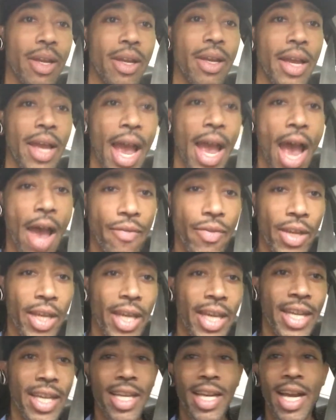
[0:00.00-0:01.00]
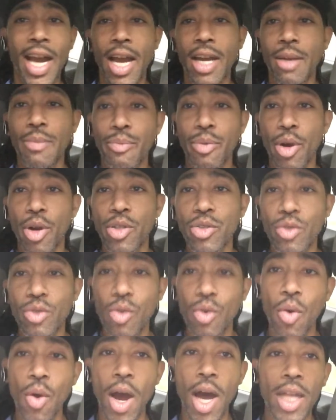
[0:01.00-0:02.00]
having any kind of
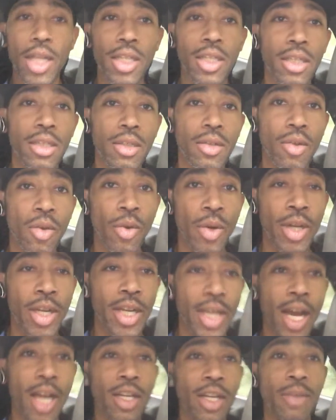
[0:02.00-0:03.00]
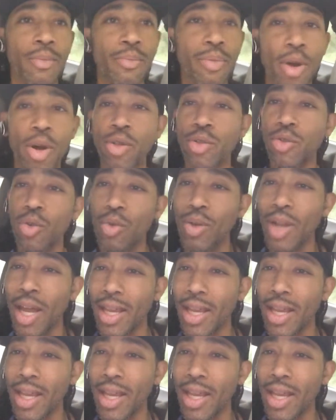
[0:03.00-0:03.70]
personal quality or any kind of personal,